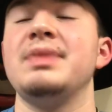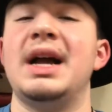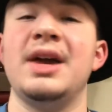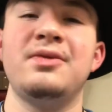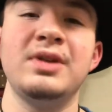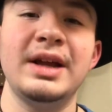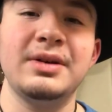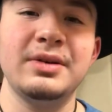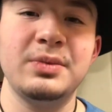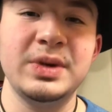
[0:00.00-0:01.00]
I feel
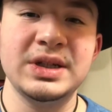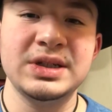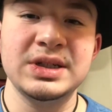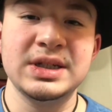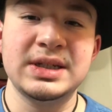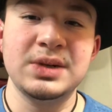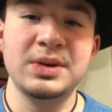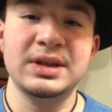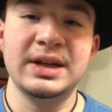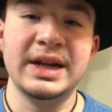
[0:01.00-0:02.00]
like we should just stick
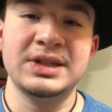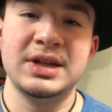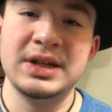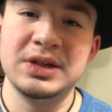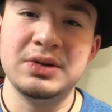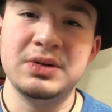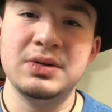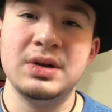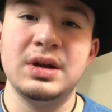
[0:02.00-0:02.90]
with the nice traditional,